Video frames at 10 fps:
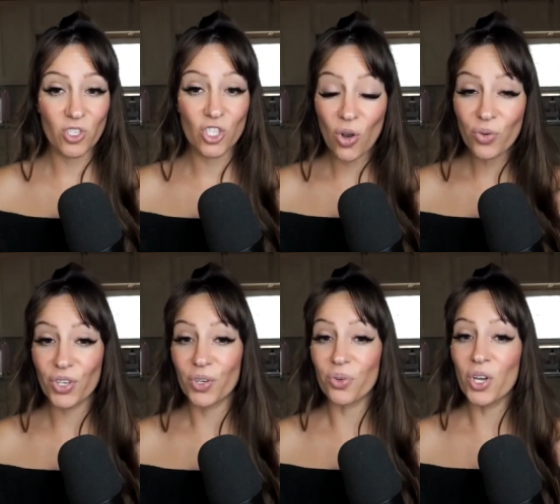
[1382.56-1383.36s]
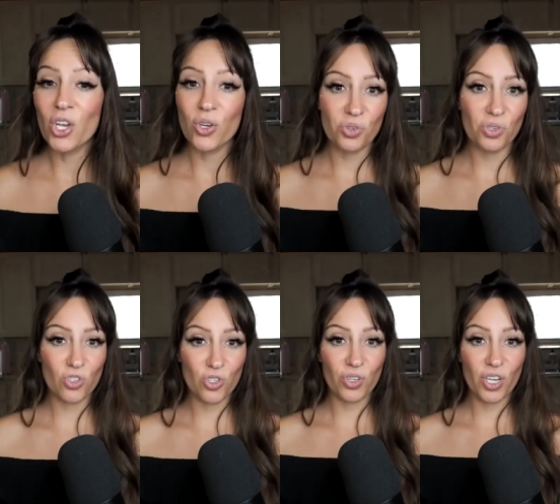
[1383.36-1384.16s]
show you who you
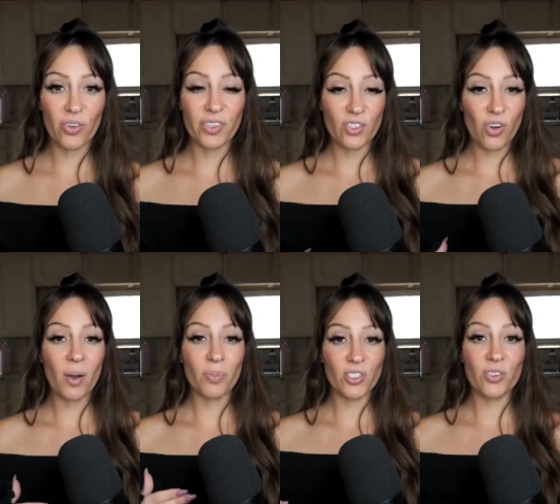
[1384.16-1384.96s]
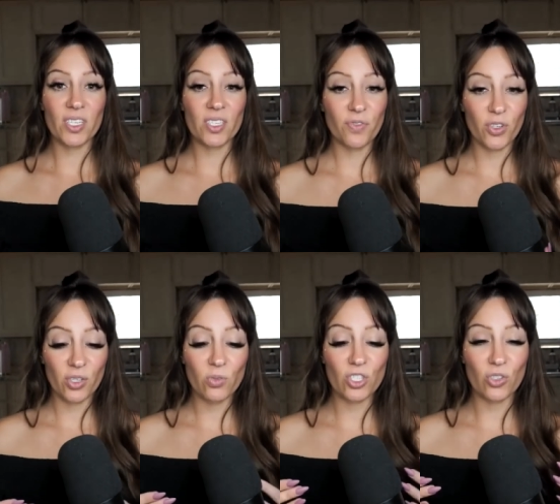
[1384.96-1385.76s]
truly are. These are opportunities for
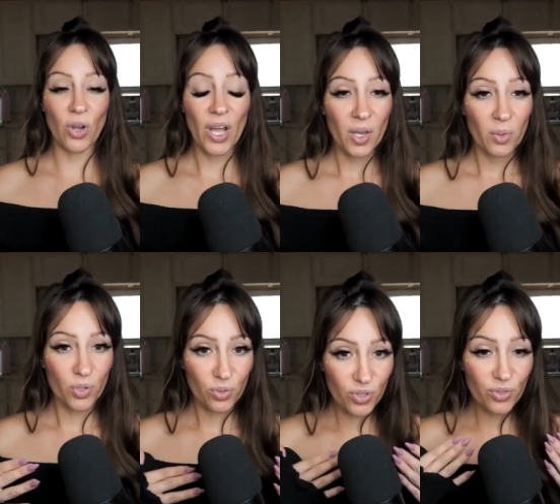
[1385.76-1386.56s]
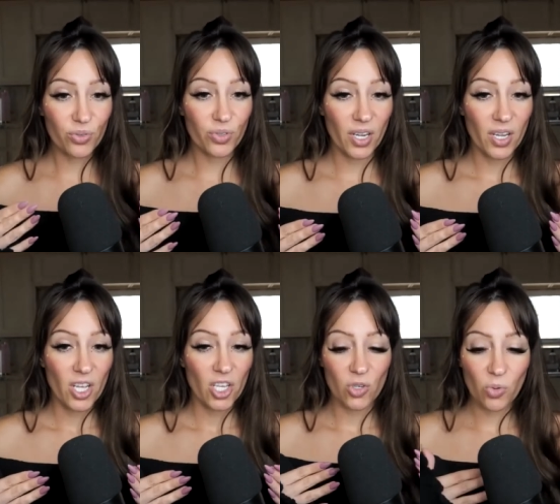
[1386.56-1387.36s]
you to prune
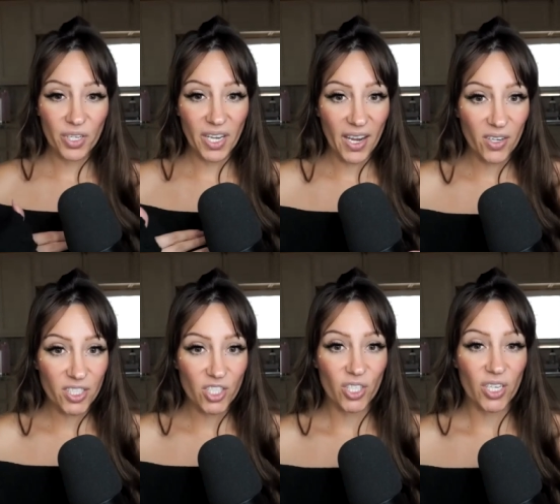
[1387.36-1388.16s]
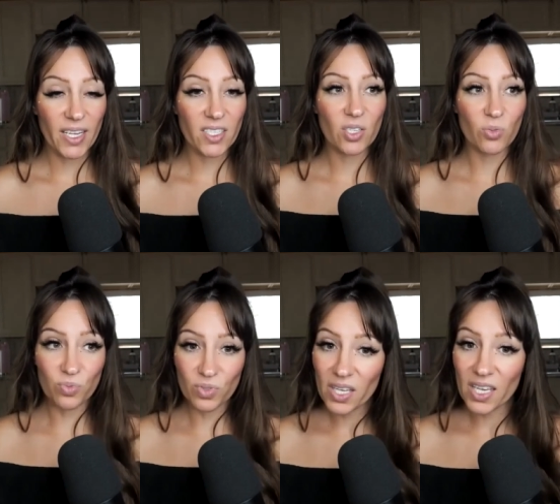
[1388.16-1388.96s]
your character and to
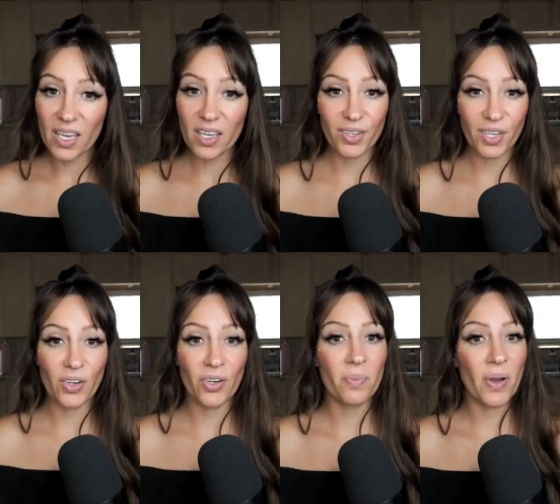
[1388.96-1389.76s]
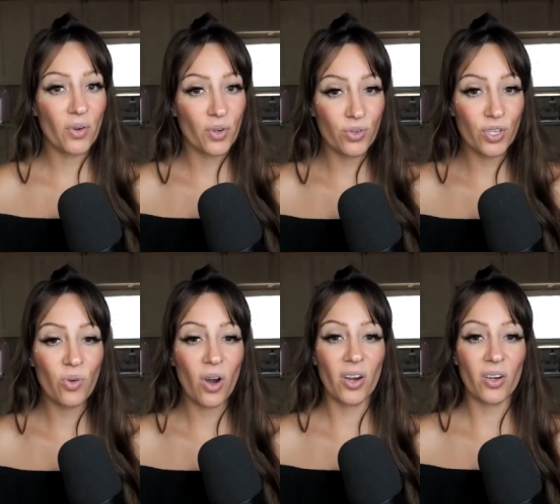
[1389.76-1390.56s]
really get clear about who
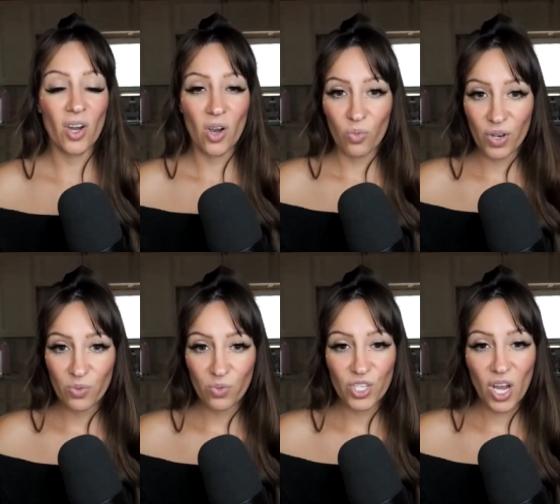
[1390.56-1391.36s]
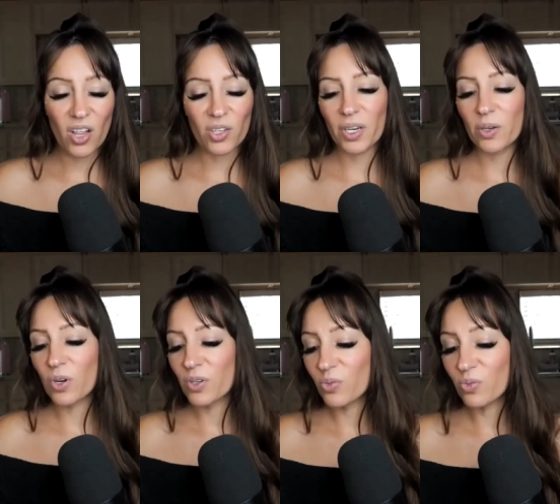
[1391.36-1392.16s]
you are, what you will tolerate,
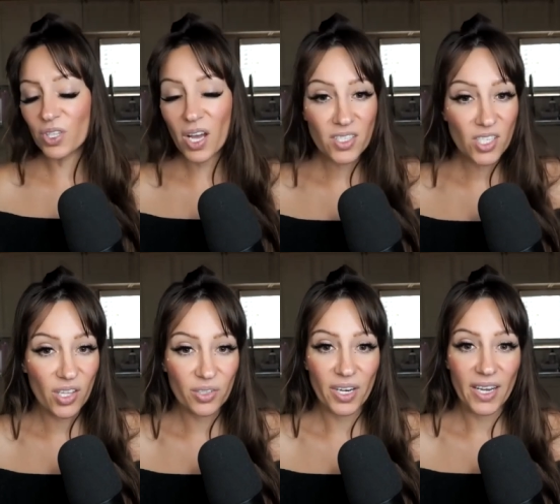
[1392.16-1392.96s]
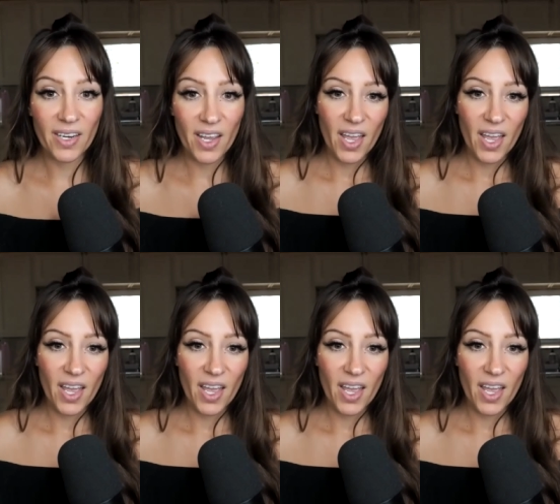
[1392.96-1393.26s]
what you will not tolerate,